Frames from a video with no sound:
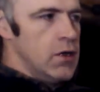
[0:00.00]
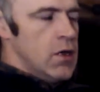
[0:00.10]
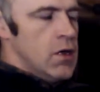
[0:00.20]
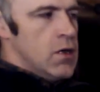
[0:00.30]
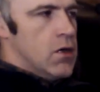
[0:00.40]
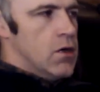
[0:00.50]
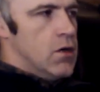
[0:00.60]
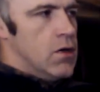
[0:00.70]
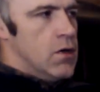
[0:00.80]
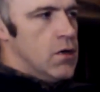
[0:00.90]

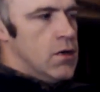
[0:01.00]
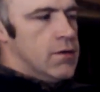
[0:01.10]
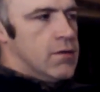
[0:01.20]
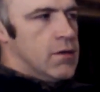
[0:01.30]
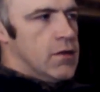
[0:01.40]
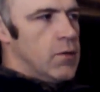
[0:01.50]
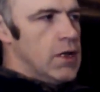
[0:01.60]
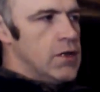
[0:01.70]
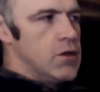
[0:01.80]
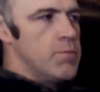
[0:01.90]
It's really
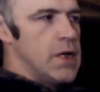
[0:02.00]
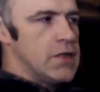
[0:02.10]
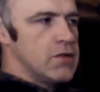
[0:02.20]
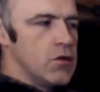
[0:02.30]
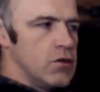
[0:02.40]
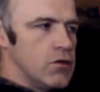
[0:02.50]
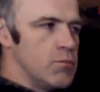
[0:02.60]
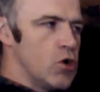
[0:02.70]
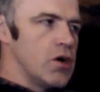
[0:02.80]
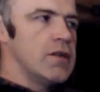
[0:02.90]
the best. The
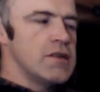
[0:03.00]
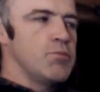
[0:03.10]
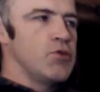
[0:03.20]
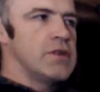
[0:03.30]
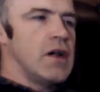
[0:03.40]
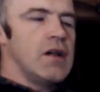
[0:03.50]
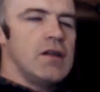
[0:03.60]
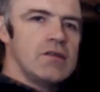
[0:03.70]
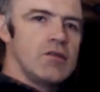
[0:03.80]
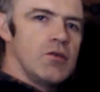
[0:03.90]
more it is precise,
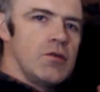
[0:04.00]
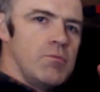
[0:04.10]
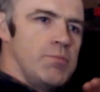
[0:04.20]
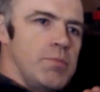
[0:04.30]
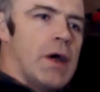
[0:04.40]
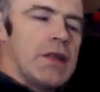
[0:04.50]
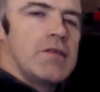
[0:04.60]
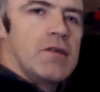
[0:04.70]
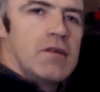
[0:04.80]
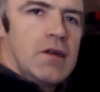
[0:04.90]
the
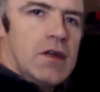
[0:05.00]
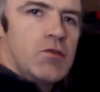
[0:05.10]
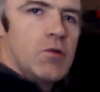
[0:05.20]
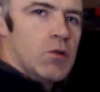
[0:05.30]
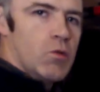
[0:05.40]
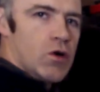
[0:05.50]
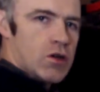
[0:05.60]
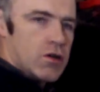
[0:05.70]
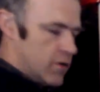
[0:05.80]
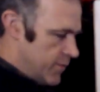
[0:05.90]
better it will work.
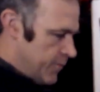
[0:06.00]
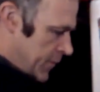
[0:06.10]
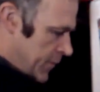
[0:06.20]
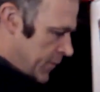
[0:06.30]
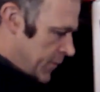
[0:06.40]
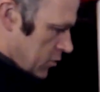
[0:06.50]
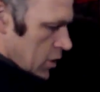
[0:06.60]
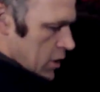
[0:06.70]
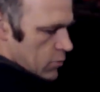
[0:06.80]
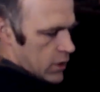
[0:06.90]
So
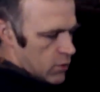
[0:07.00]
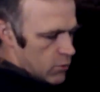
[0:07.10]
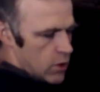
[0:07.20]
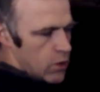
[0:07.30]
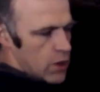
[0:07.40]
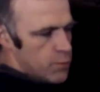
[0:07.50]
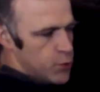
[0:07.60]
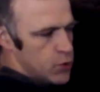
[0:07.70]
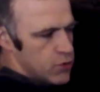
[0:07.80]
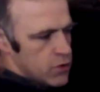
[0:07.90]
we will
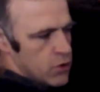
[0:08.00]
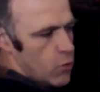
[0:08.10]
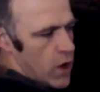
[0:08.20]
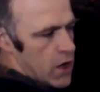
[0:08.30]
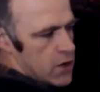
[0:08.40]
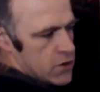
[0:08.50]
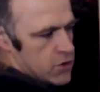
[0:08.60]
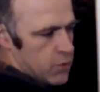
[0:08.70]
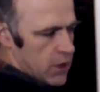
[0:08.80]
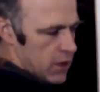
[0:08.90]
put the wires
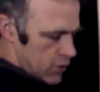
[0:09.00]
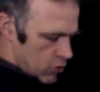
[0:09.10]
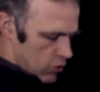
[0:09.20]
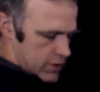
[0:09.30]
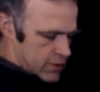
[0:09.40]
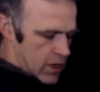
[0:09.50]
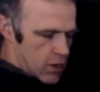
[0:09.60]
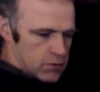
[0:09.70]
really north-south.